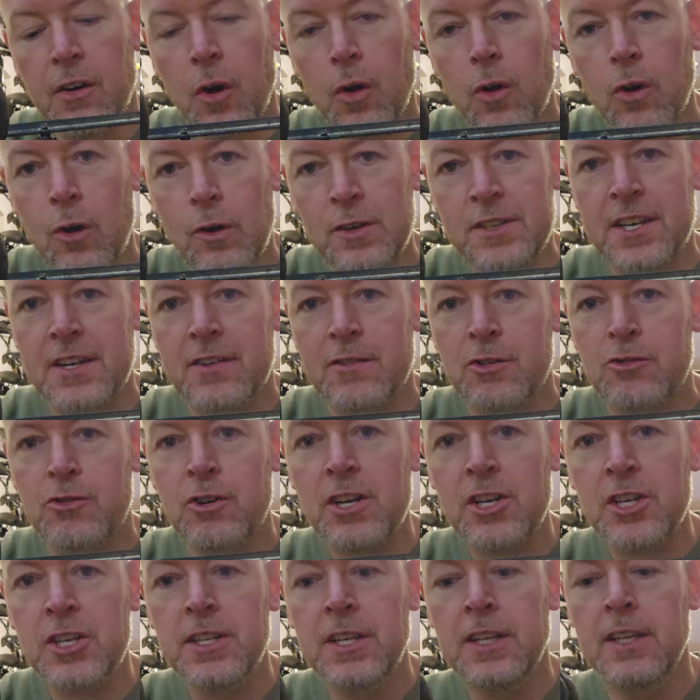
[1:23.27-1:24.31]
not causing a
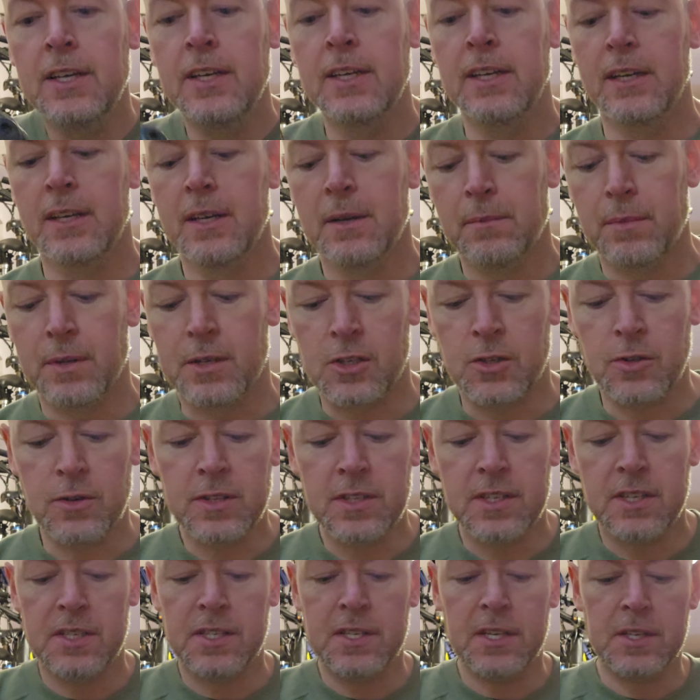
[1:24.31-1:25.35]
restriction, but as soon
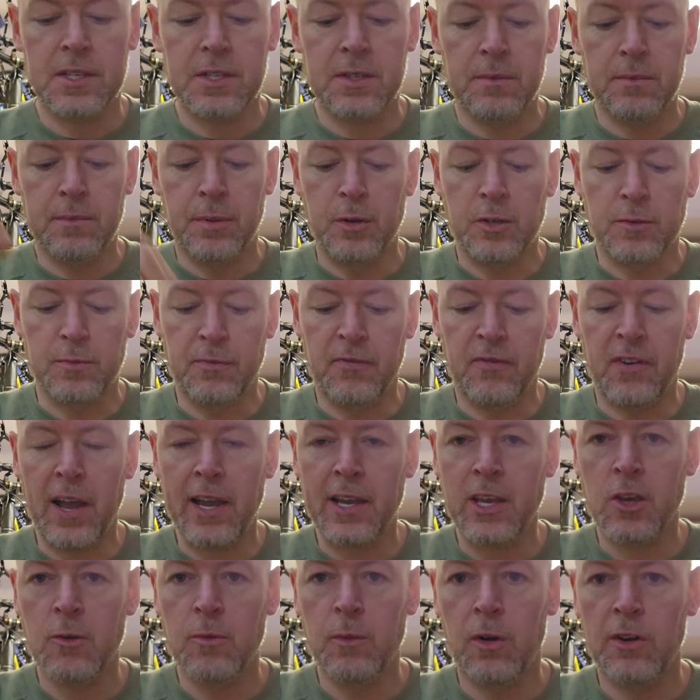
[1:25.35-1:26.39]
as the system puts
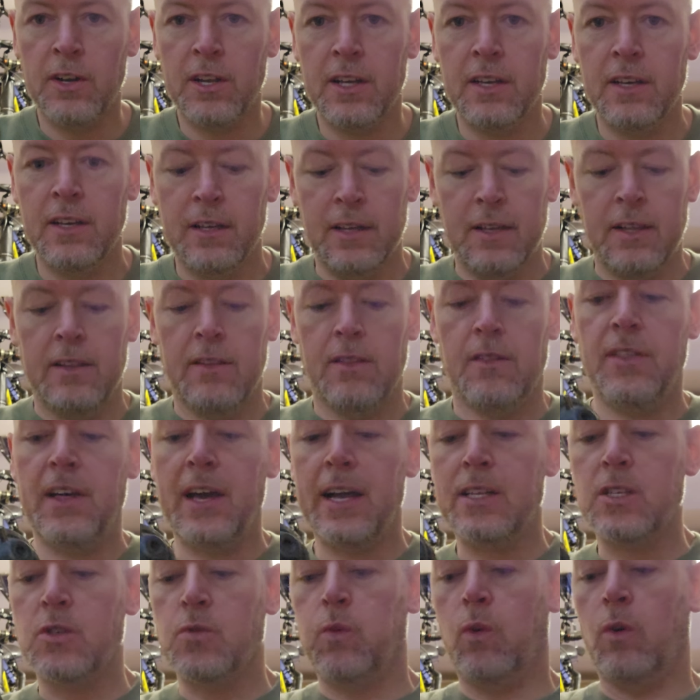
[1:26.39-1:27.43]
vacuum on it,
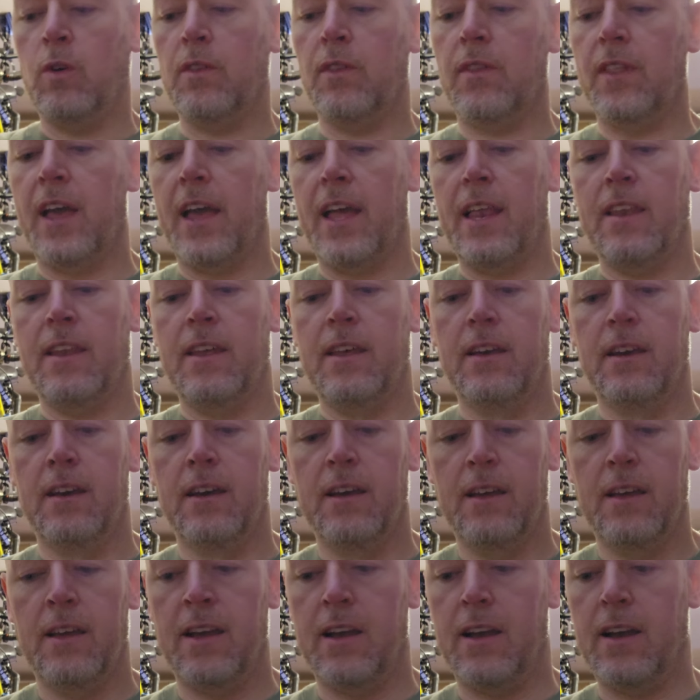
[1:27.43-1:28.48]
that's what then
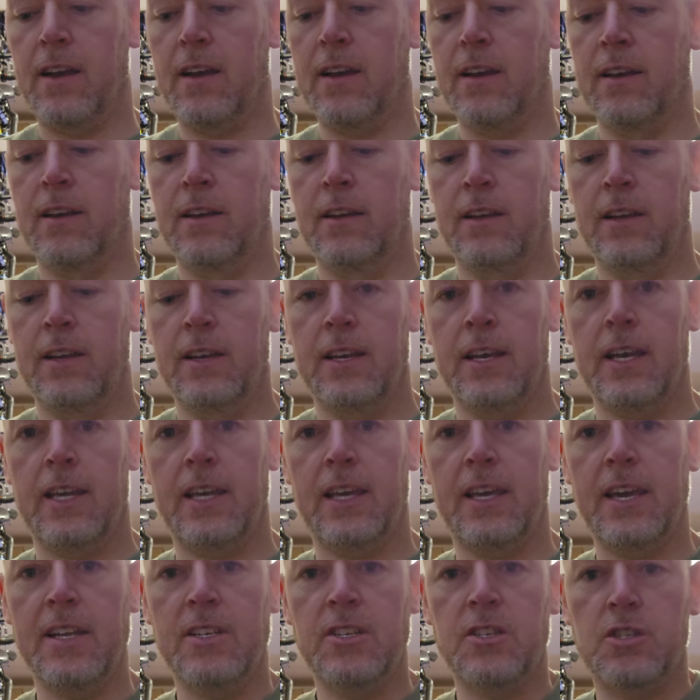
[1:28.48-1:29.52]

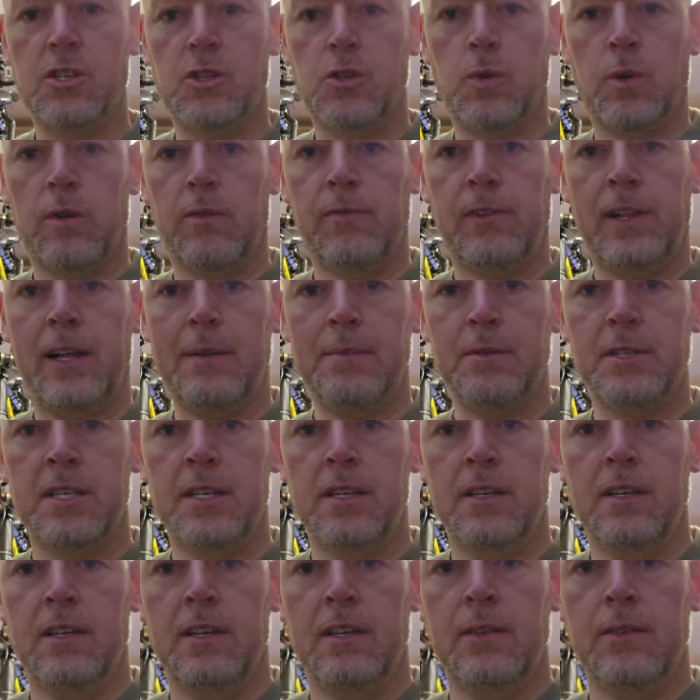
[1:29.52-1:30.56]
engages the swirl flaps.
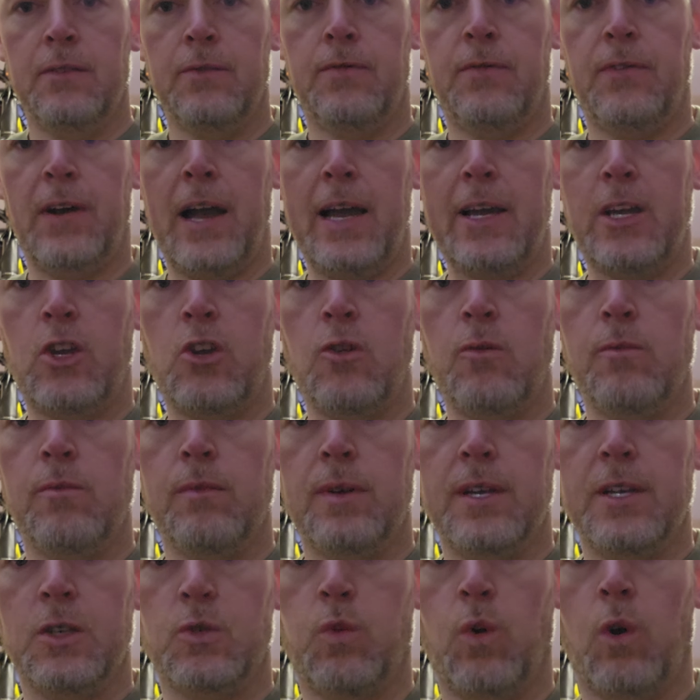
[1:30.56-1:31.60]

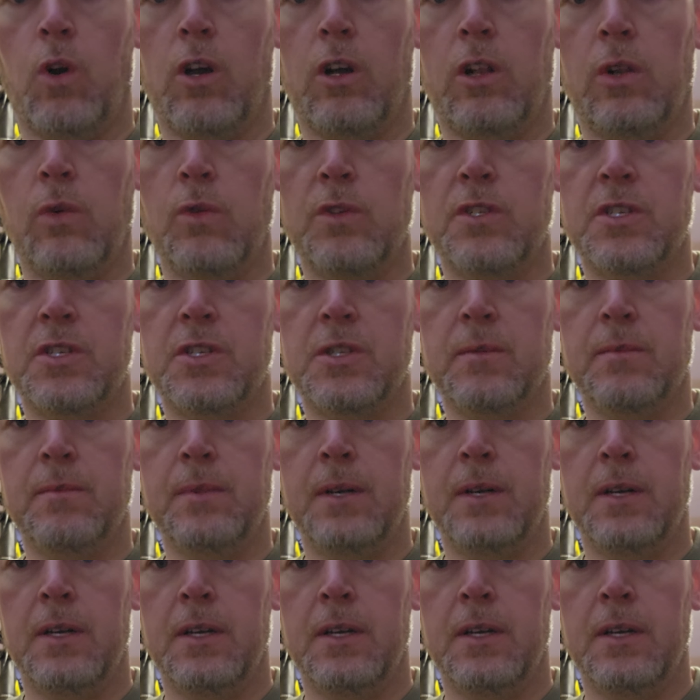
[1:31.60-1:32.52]
Vacuum is what closes them,